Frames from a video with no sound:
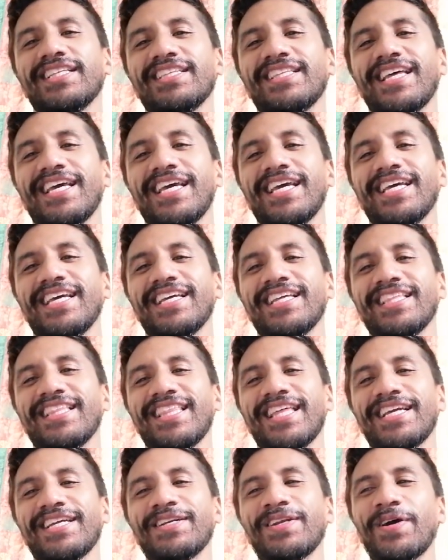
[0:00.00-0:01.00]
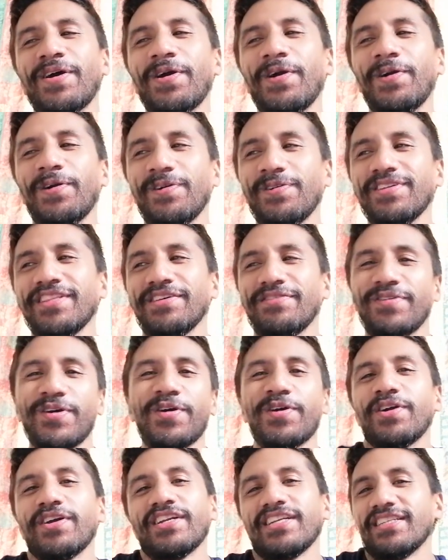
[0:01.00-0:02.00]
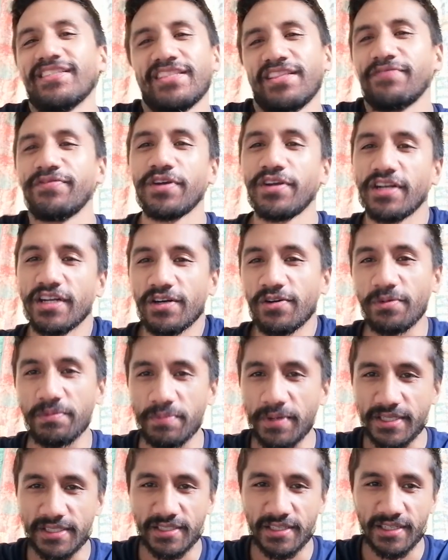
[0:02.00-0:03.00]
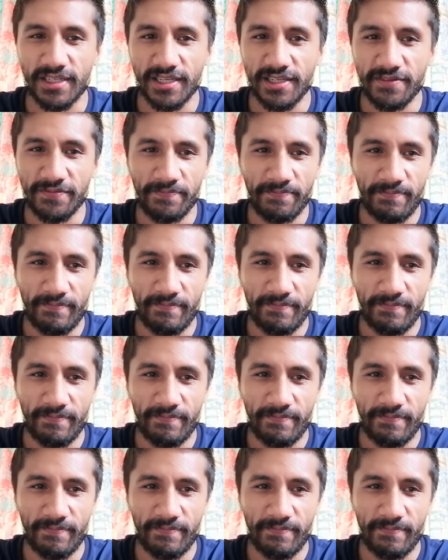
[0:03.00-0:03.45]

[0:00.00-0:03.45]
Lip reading: they know, they've heard it all basically.